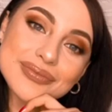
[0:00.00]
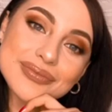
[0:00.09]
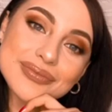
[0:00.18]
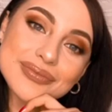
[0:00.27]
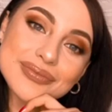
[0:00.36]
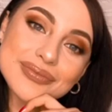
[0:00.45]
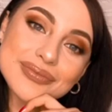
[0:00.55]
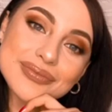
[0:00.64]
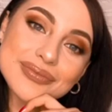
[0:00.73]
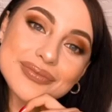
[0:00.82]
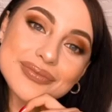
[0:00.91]

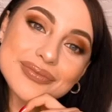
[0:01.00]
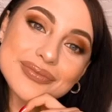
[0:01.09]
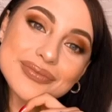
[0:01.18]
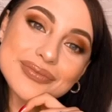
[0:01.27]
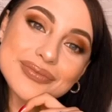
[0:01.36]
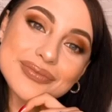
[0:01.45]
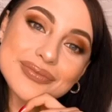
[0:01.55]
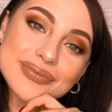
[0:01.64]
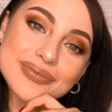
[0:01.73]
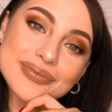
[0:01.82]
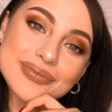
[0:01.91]

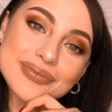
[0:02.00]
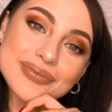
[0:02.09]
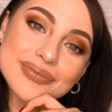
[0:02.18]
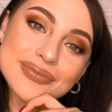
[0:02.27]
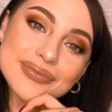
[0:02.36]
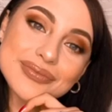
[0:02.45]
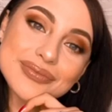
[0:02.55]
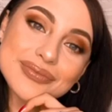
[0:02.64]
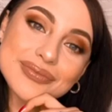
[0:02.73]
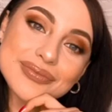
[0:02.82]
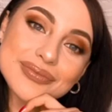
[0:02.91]
No one is speaking in this clip.